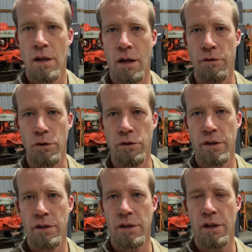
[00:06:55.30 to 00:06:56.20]
I've used
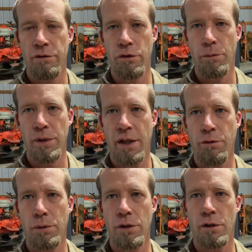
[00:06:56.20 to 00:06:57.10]
the
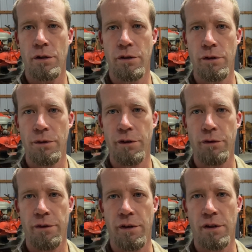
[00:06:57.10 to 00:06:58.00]
BX pretty hard doing
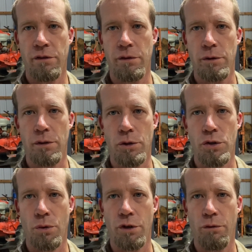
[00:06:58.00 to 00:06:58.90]
different things. The
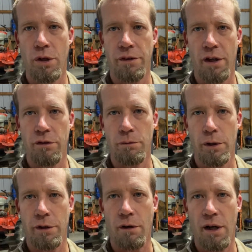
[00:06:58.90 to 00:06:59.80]
majority of what it does is
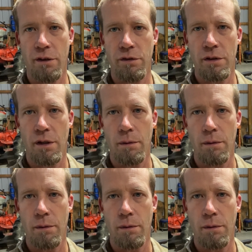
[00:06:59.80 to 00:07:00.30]
mowing grass.